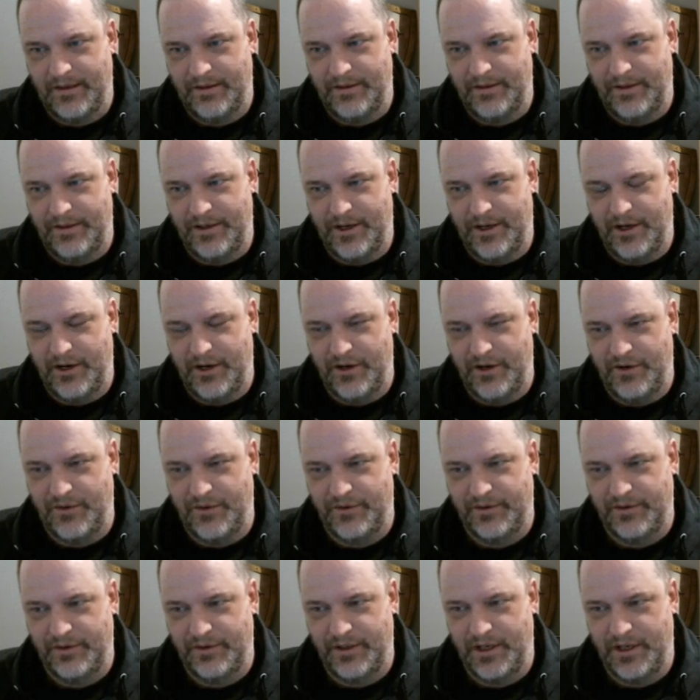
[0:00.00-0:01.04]
No,
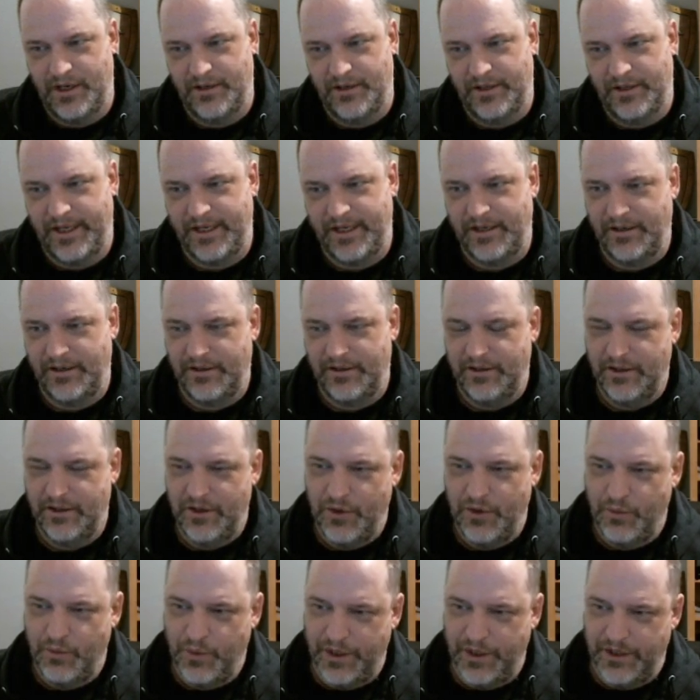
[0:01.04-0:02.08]

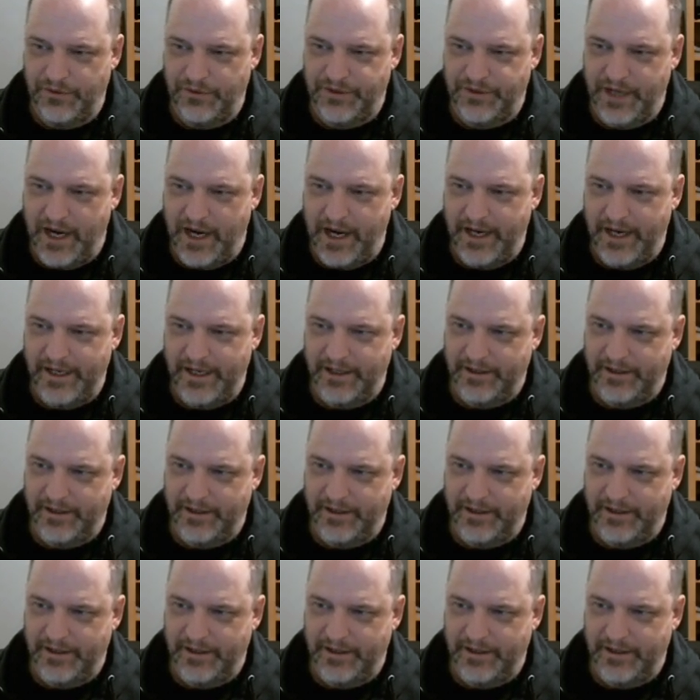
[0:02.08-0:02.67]
when you die,